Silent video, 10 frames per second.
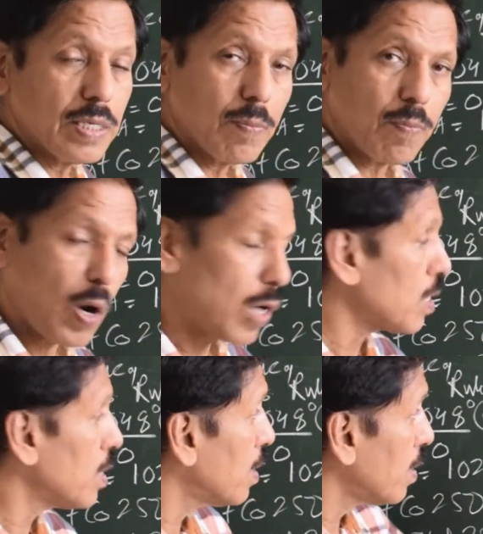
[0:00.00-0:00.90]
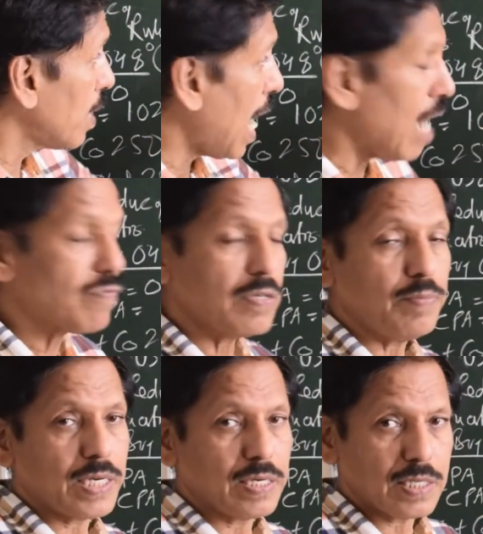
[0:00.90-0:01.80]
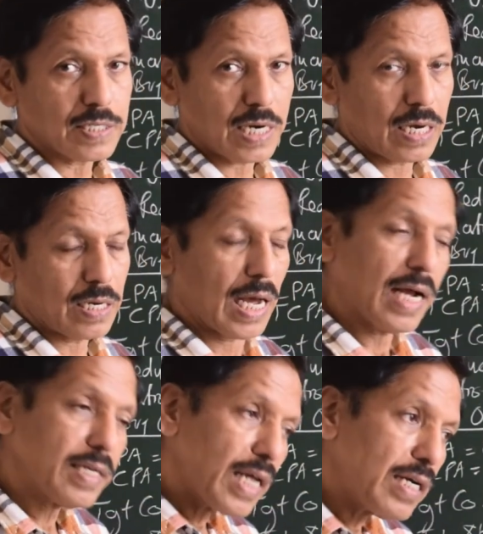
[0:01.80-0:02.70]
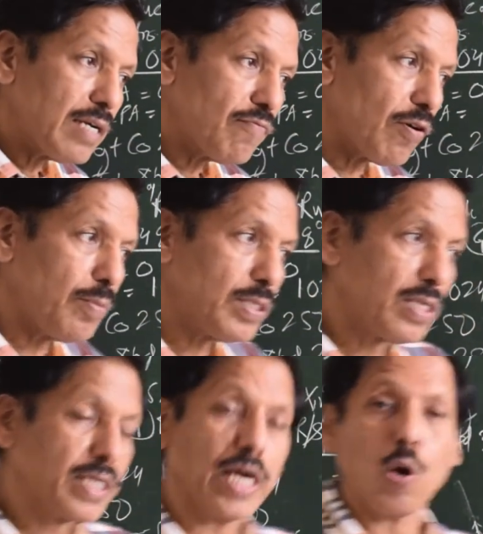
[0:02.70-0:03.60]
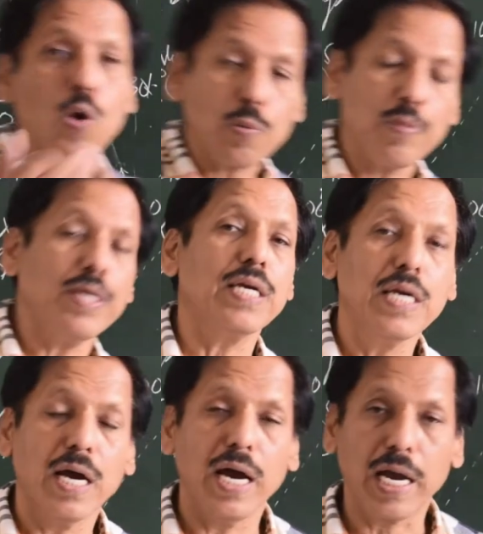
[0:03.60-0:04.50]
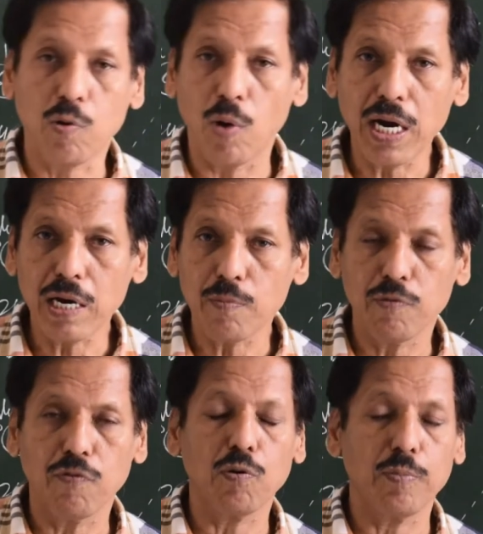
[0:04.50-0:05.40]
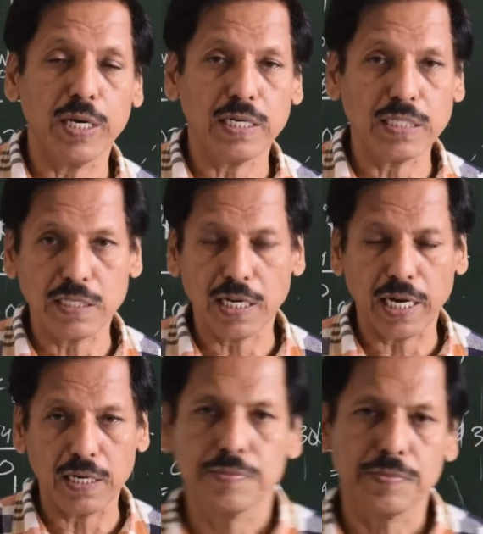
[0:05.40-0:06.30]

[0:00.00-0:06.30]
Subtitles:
plot after making the triangle, and that information cannot be acquired before making the triangle.